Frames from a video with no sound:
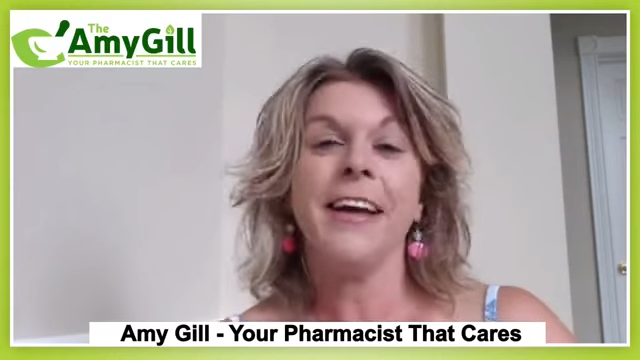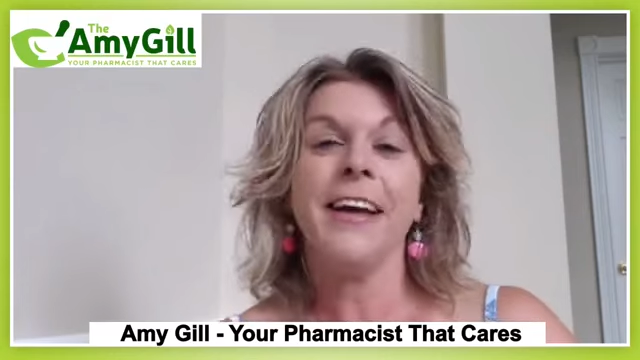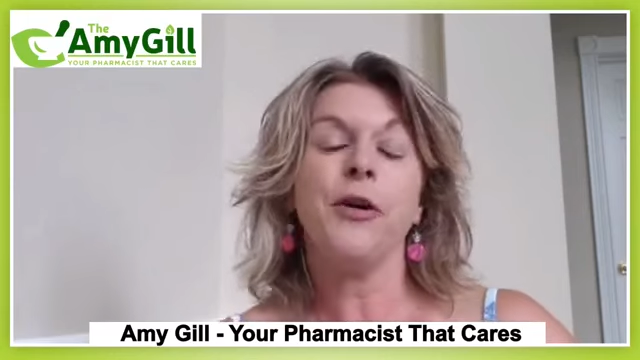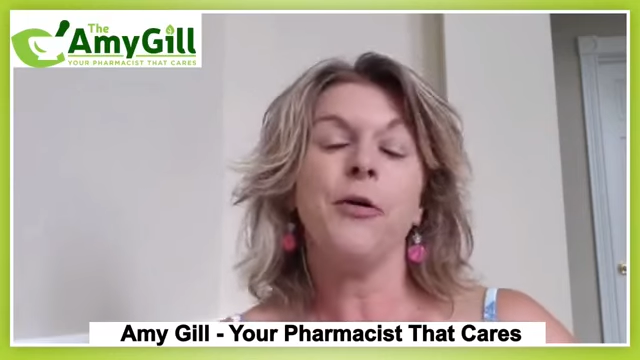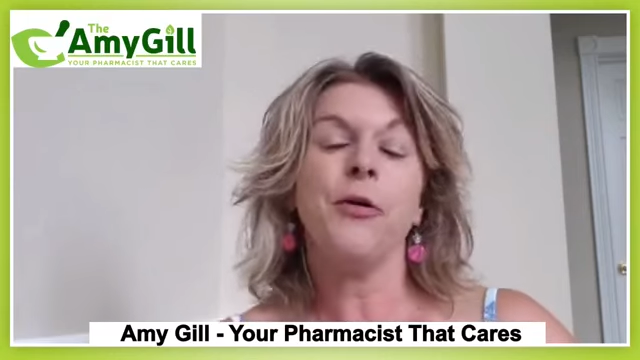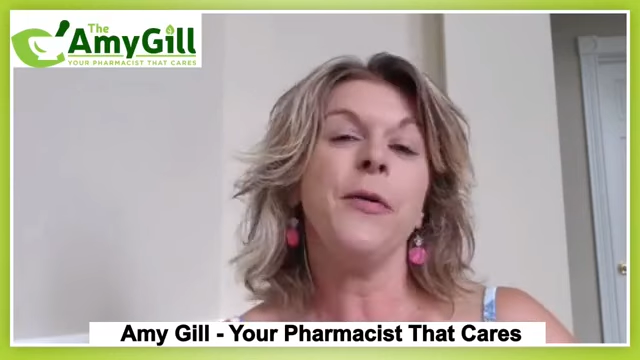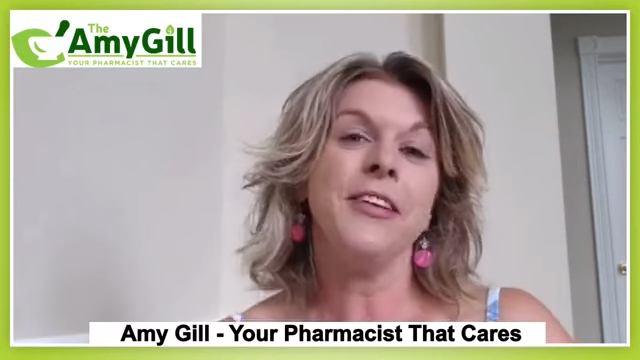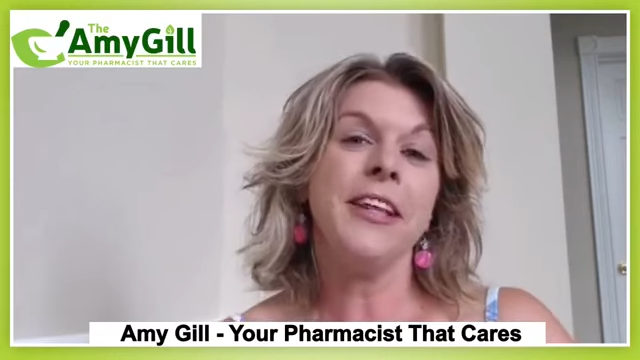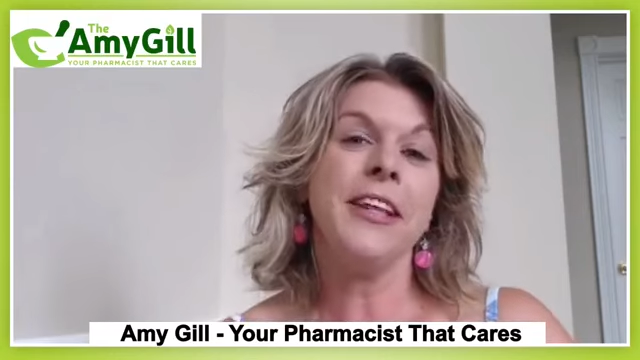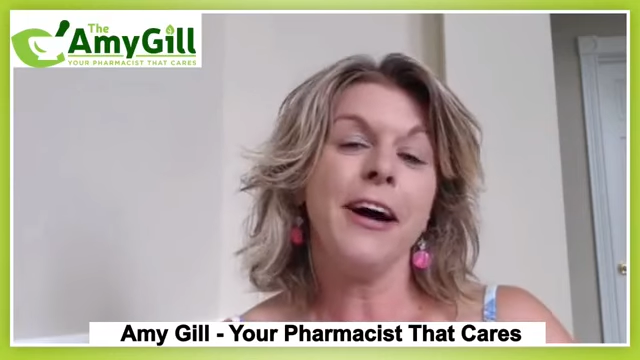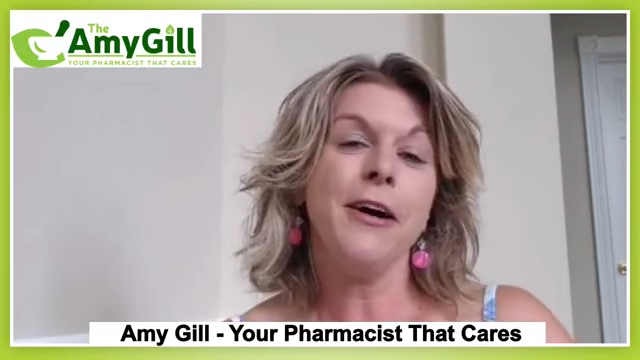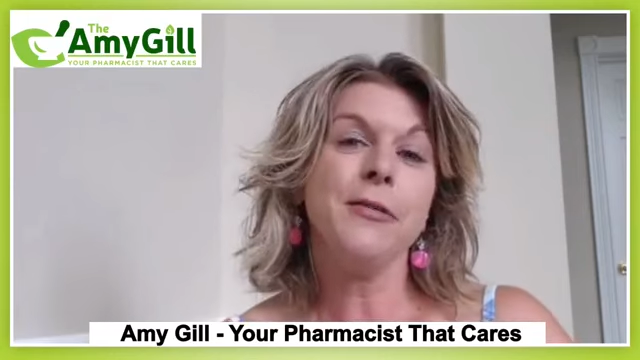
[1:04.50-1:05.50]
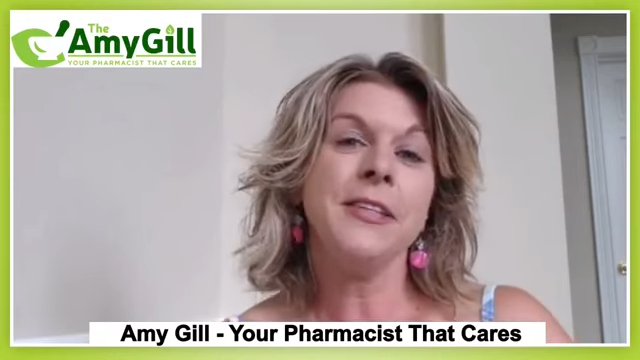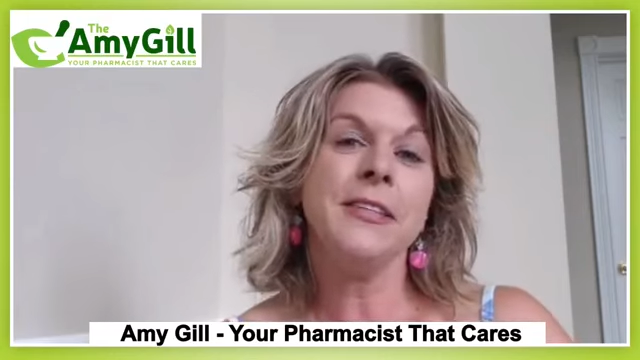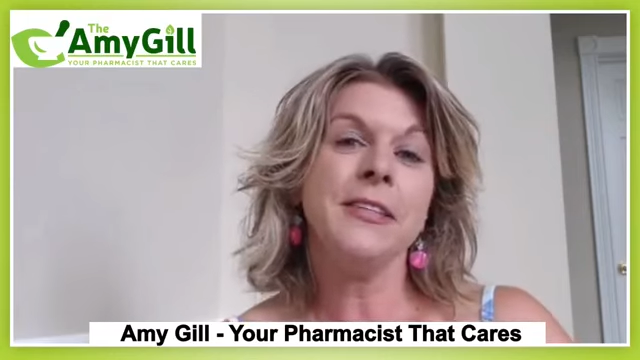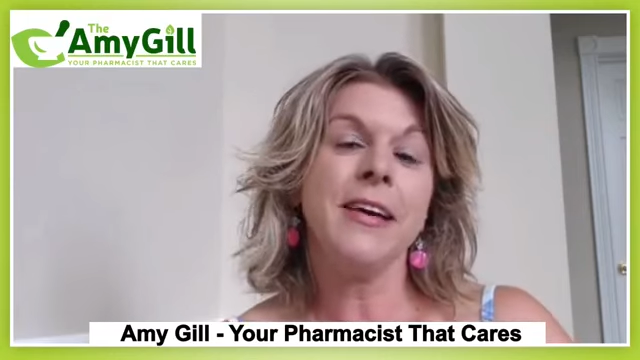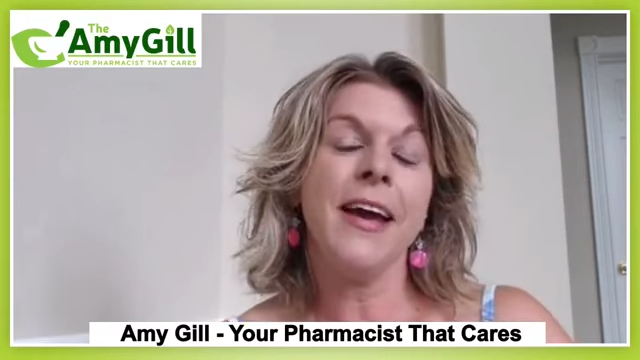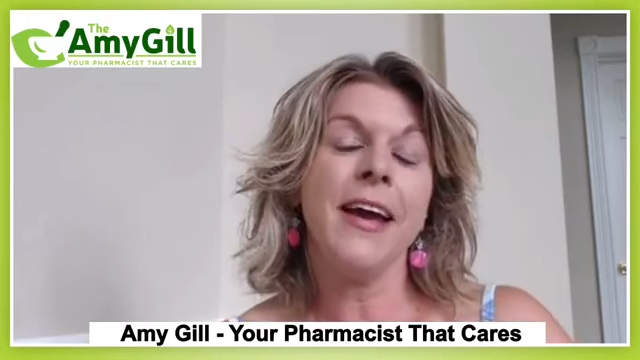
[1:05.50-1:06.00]
that we have in the
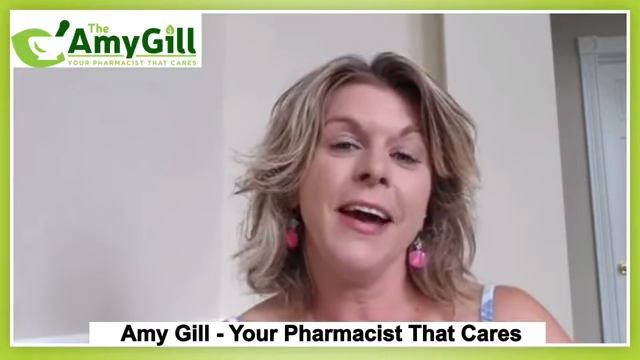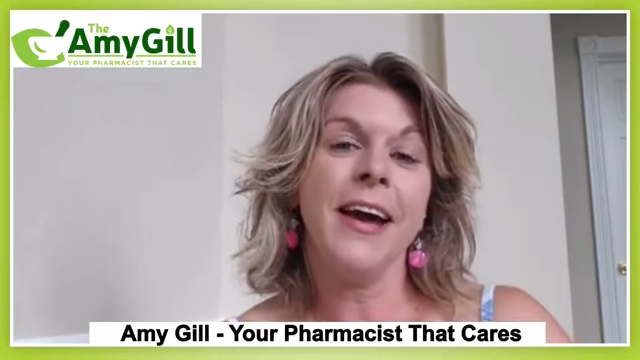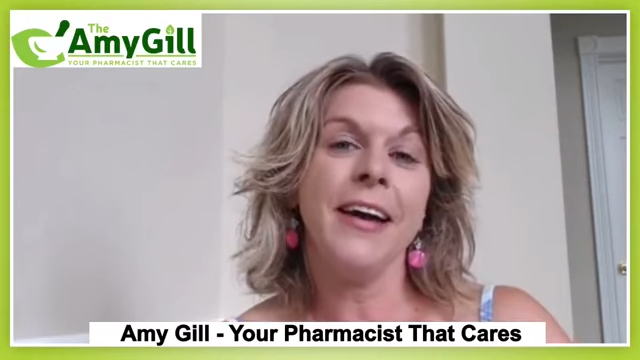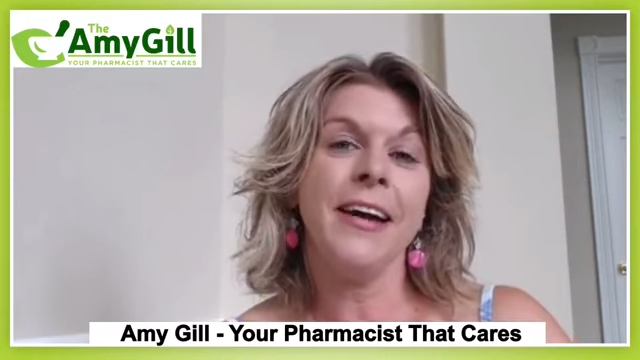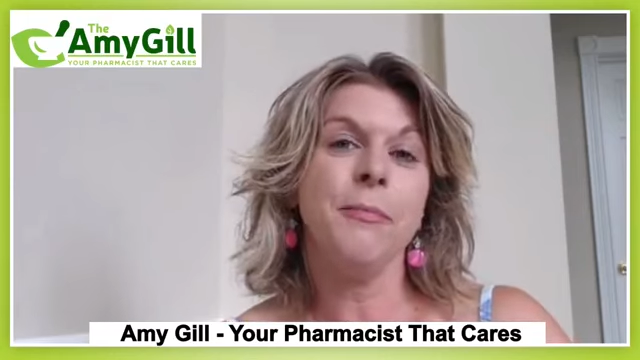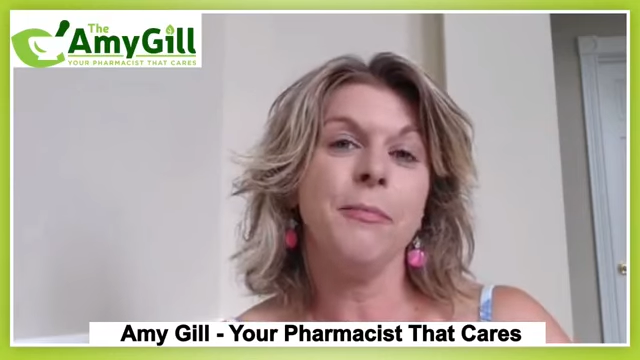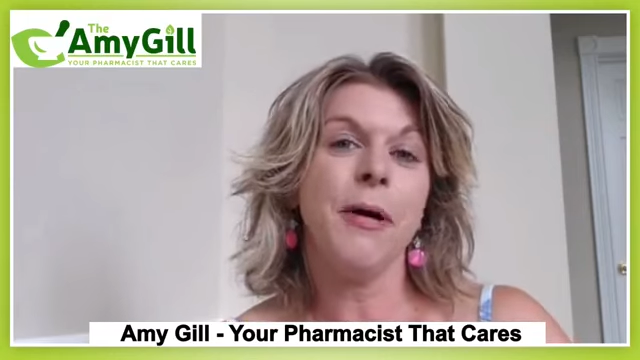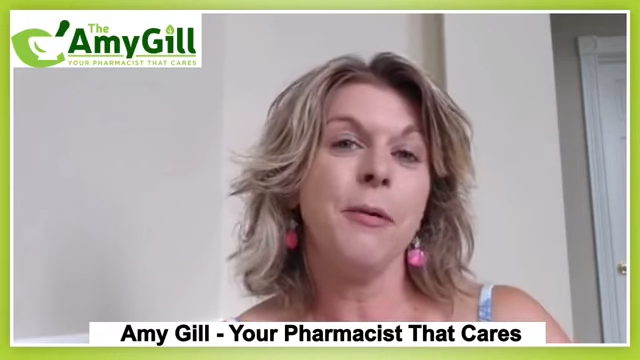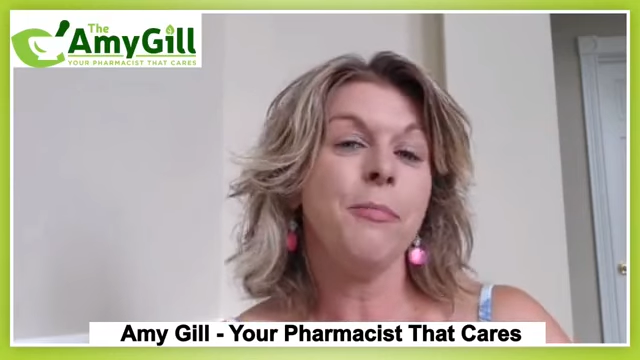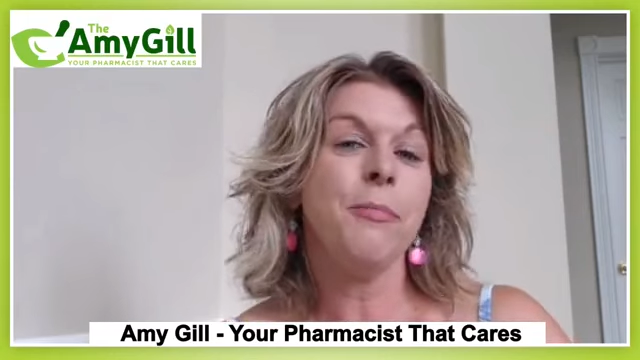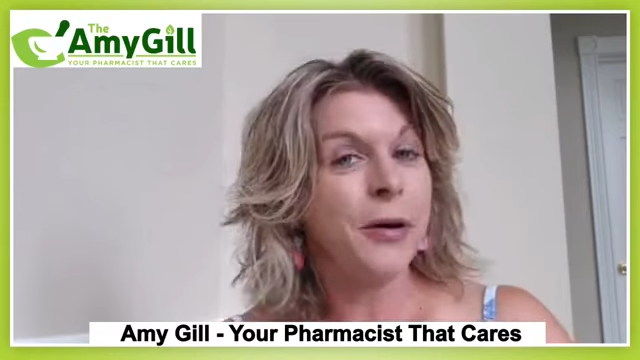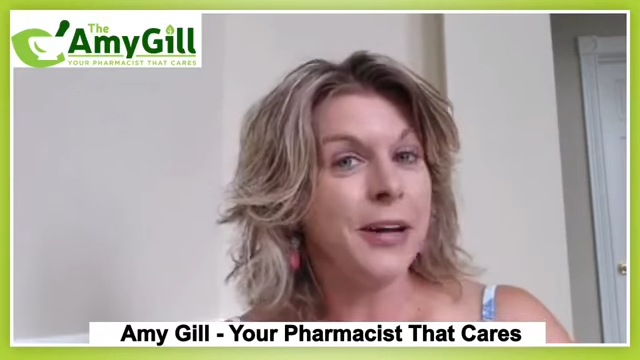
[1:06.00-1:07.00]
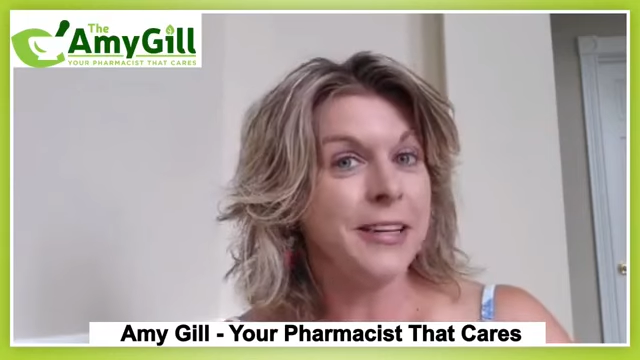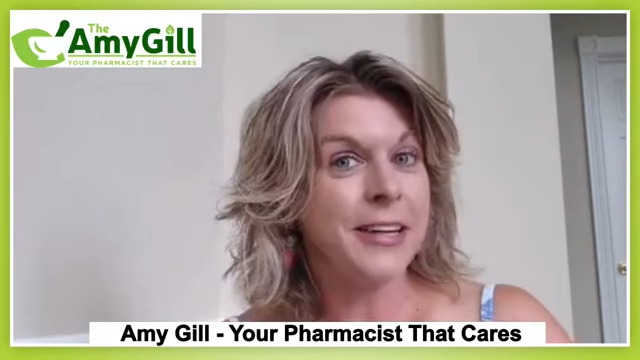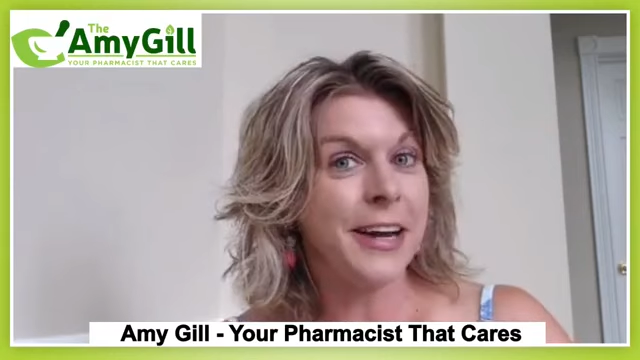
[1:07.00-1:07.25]
house. And my boys